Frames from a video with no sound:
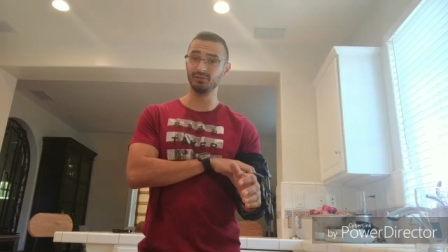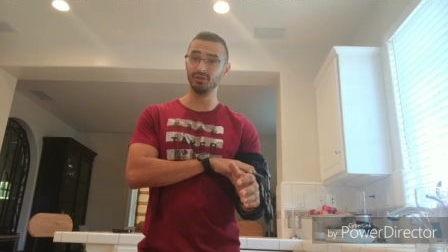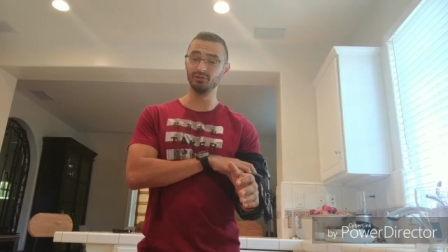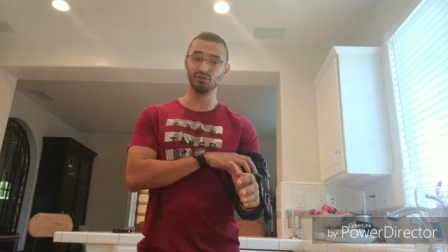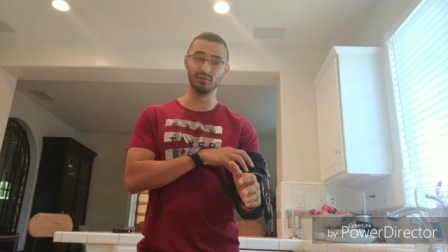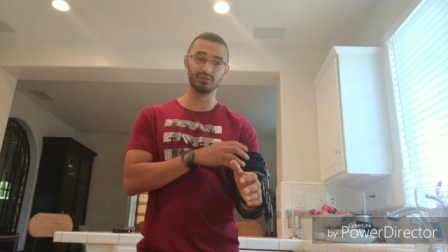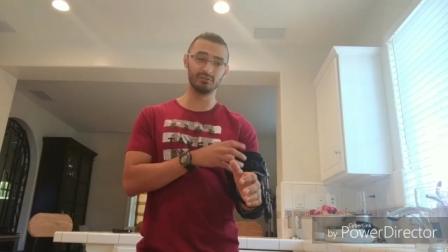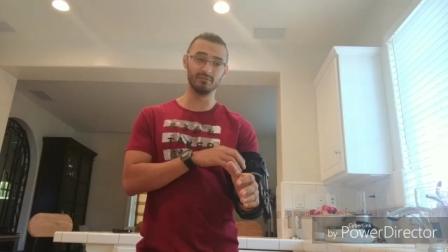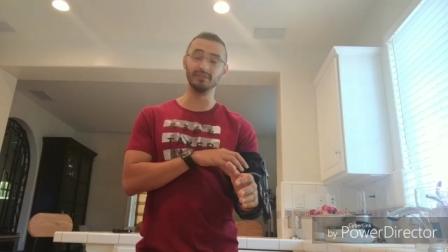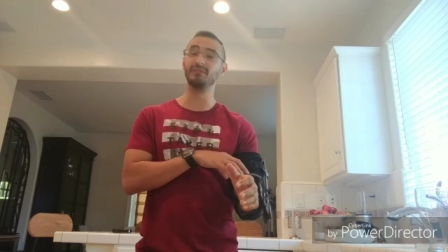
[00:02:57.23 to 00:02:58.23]
So
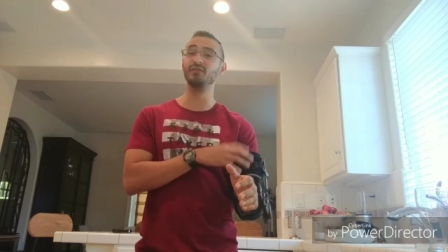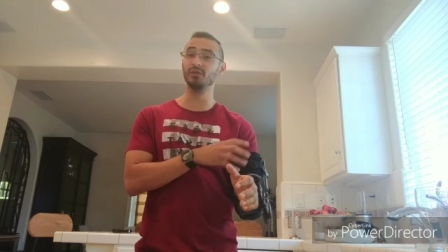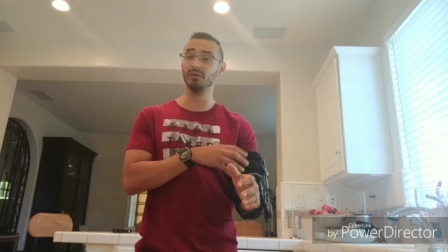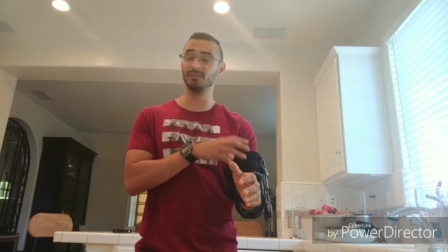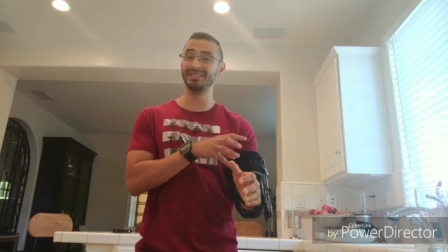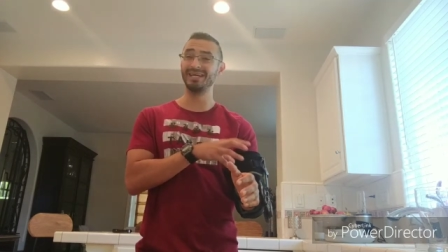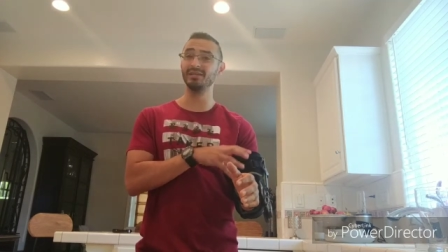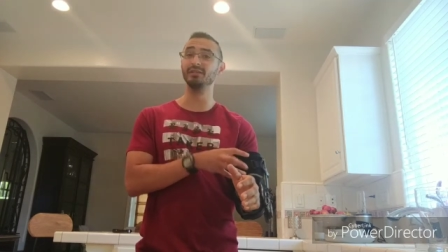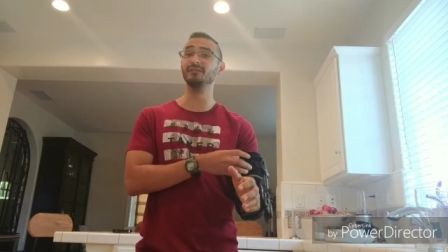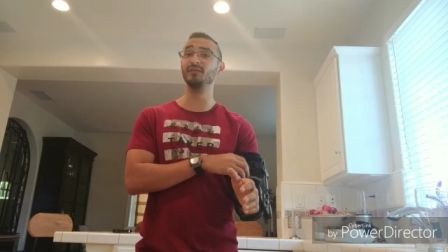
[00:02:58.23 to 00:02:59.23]
the tendon
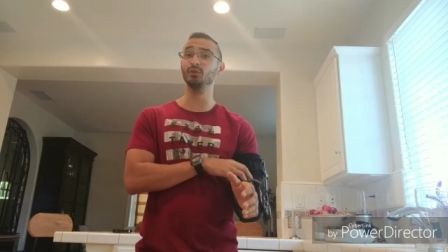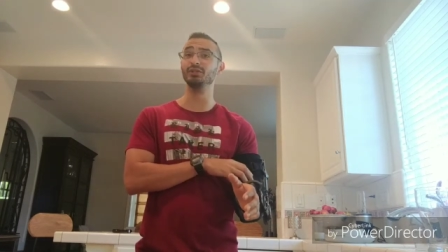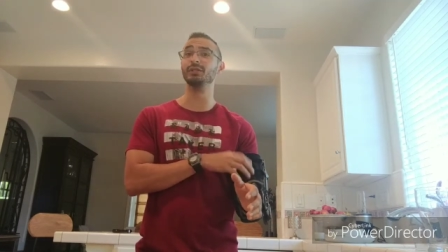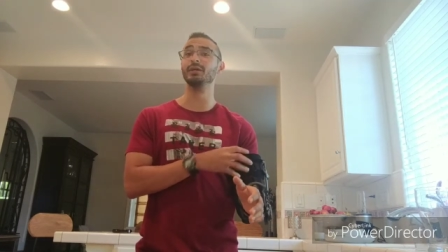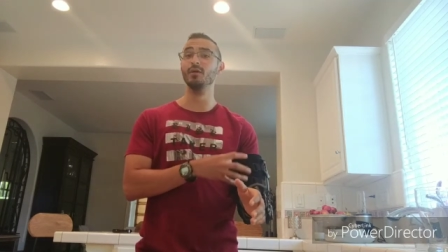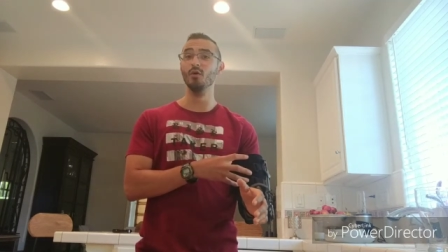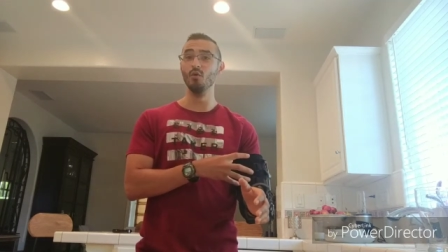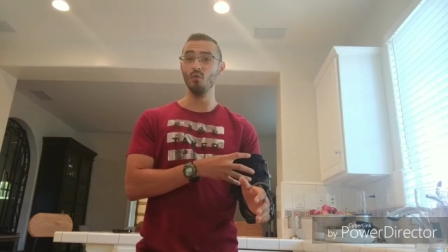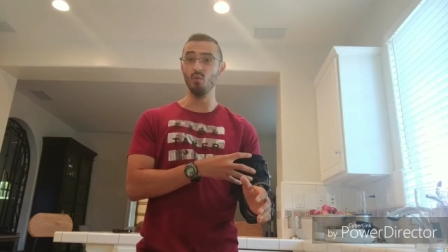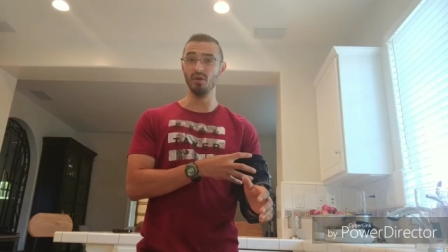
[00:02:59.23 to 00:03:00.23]
is fusing
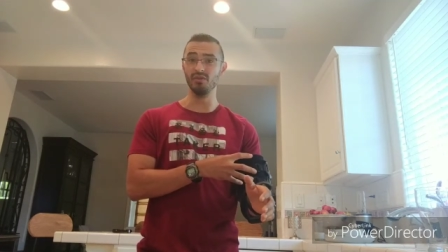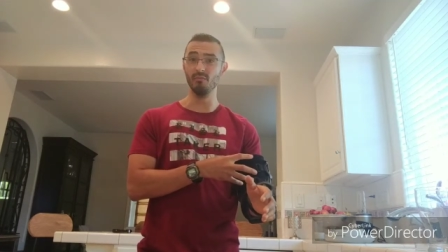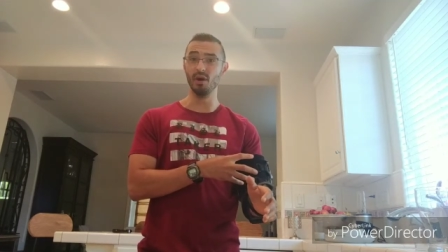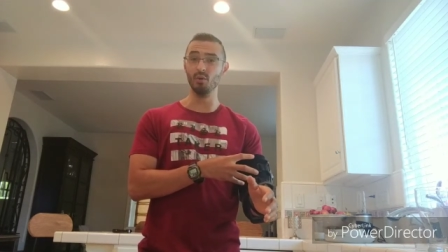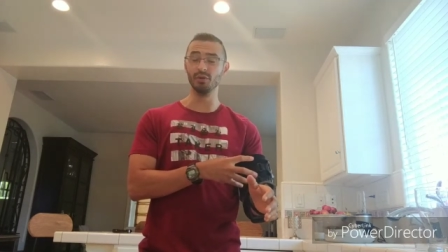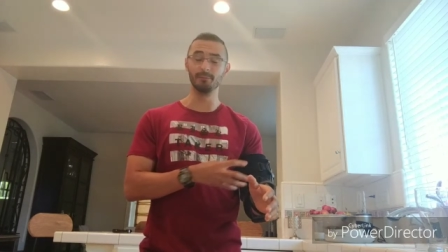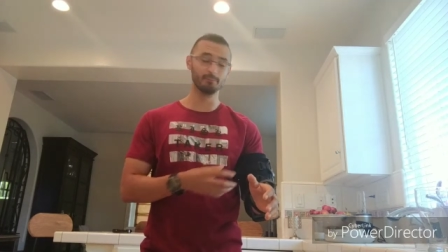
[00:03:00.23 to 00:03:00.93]
with the bone.